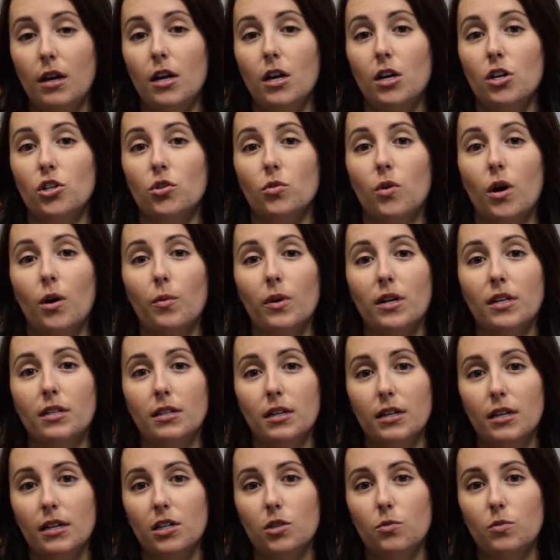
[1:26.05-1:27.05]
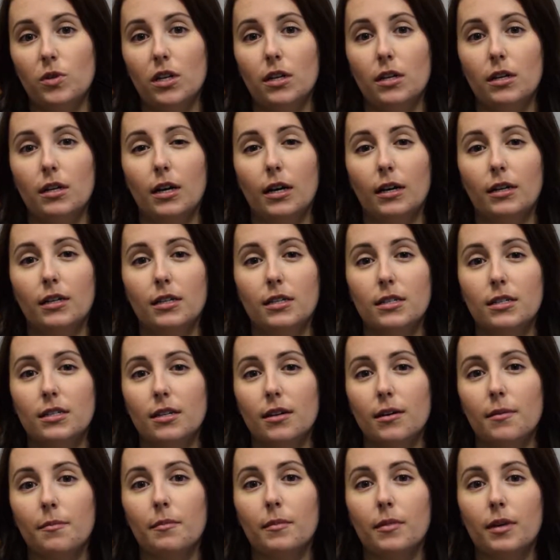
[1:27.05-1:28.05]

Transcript: So what we did is we conducted some